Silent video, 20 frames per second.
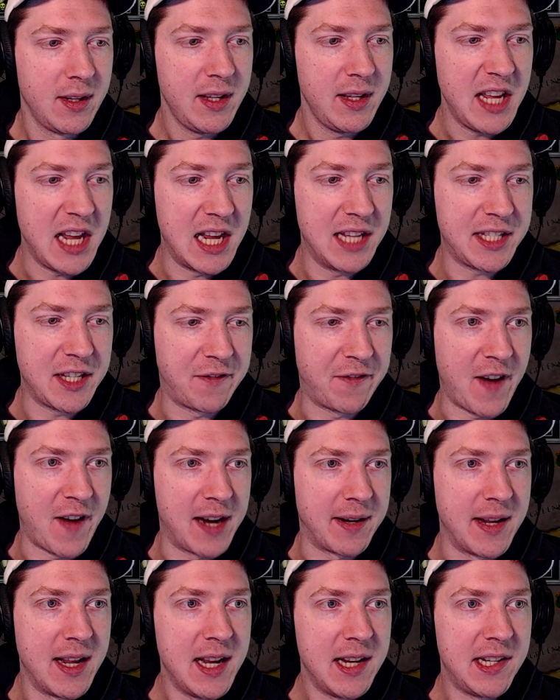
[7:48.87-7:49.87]
Is it fine?
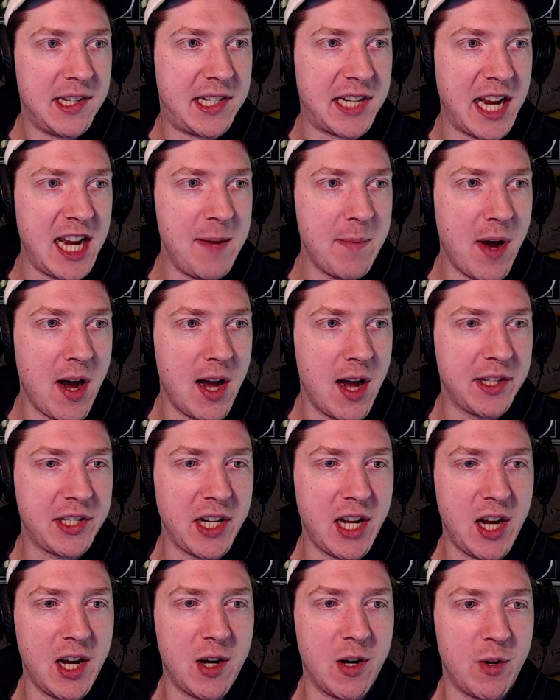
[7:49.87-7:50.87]
Daemon...
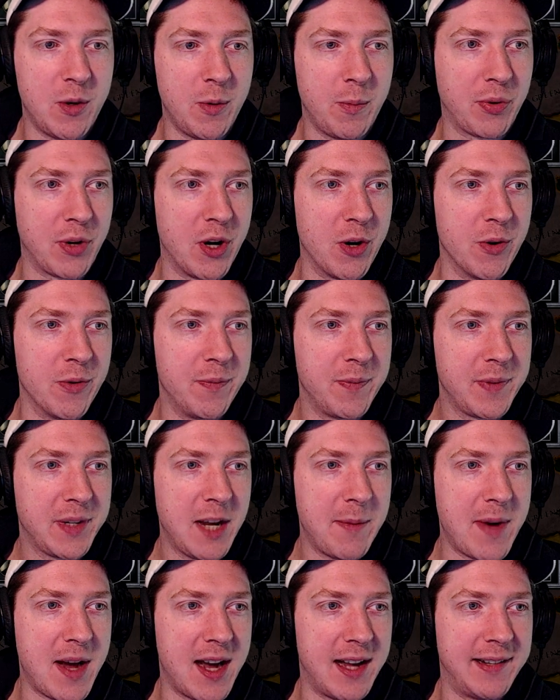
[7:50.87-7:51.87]
Oh, bro.
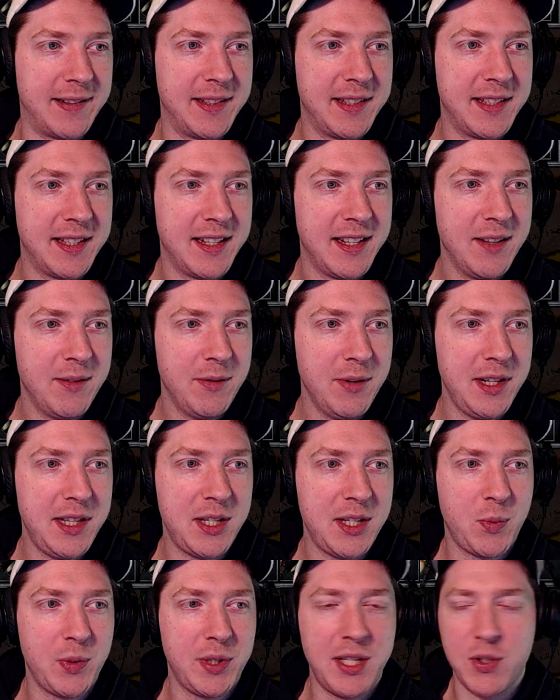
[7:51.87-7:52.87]
Come on. What are these
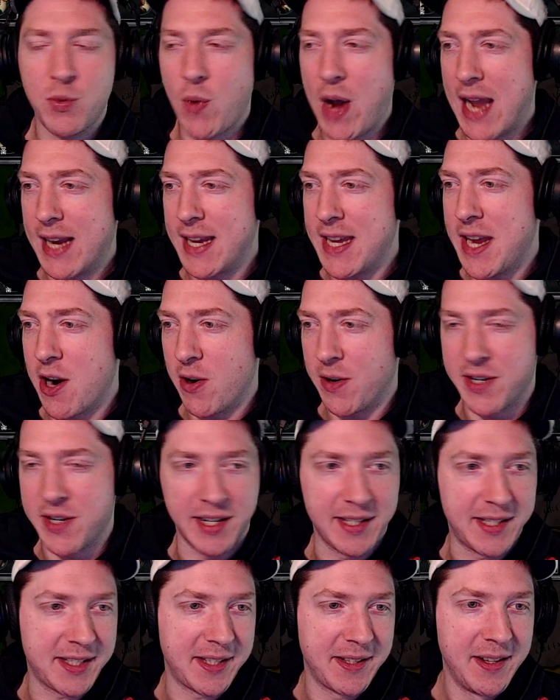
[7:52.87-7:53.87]
with these wacky
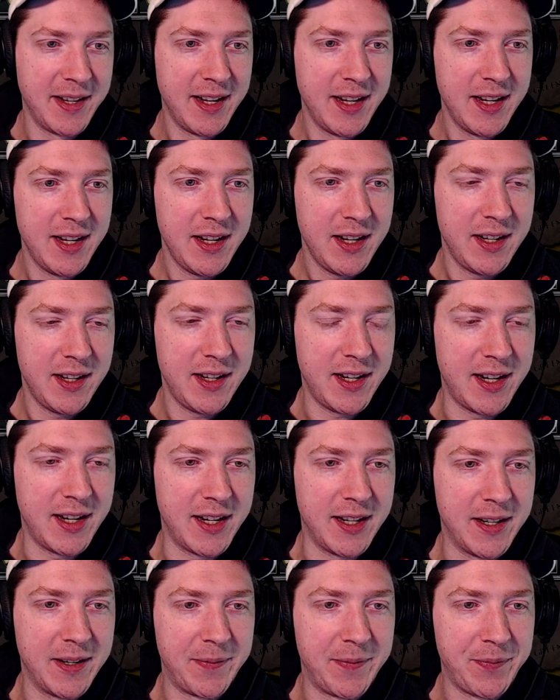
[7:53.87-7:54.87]
haircuts? Ugh.
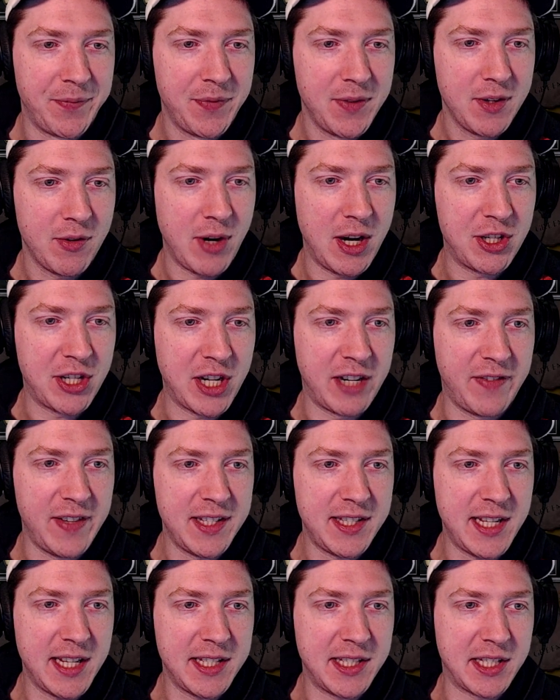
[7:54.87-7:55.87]
Grandchild of
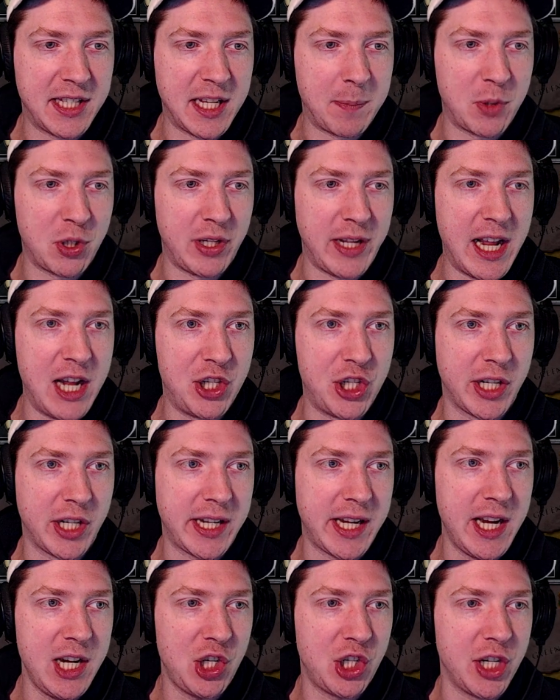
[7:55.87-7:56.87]
incest, exceptional
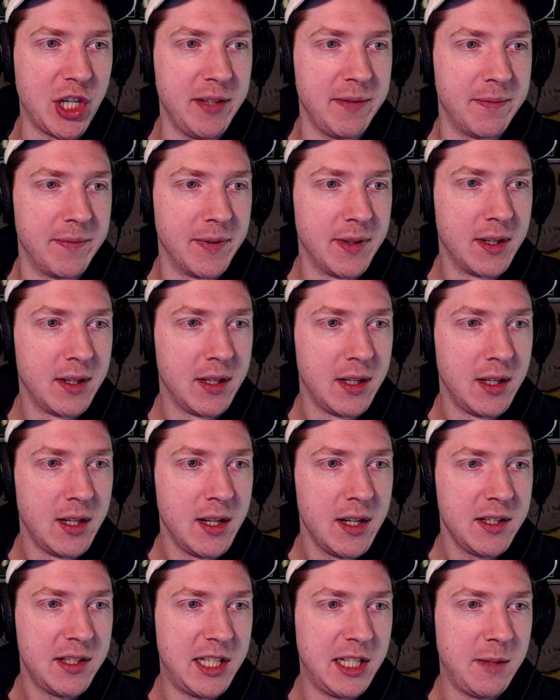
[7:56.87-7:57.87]
education.
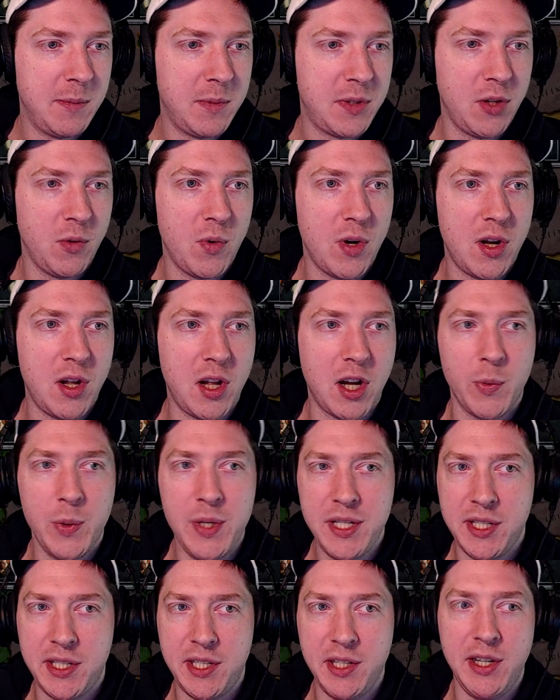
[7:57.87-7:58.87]
Send him to the wall. Are we
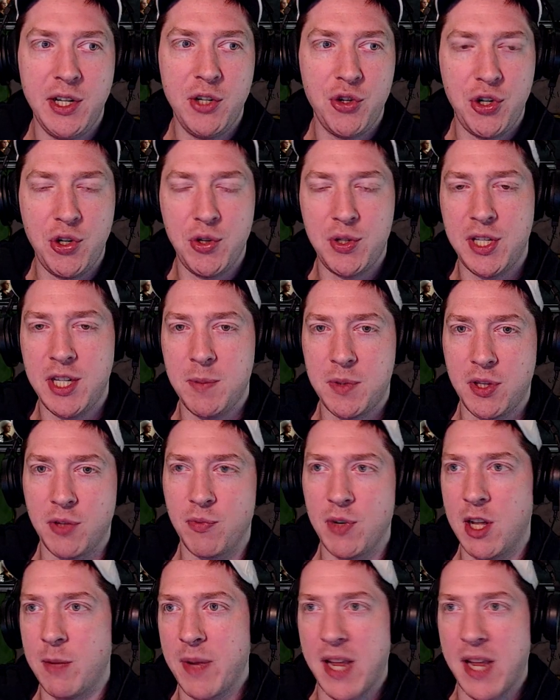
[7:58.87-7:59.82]
still introducing him to the realm?